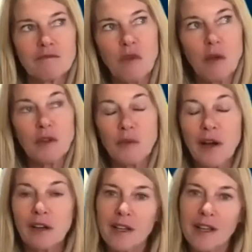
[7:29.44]
probably
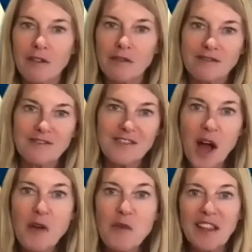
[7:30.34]
rarely how
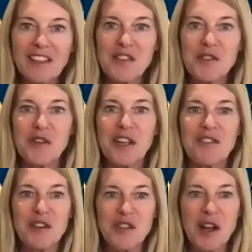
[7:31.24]
not well it's doing
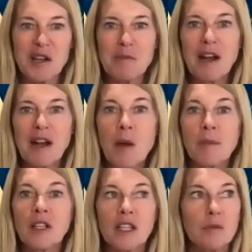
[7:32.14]
if they're talking about it
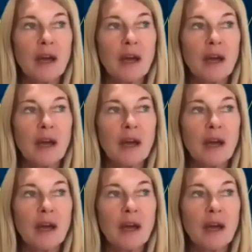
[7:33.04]
publicly.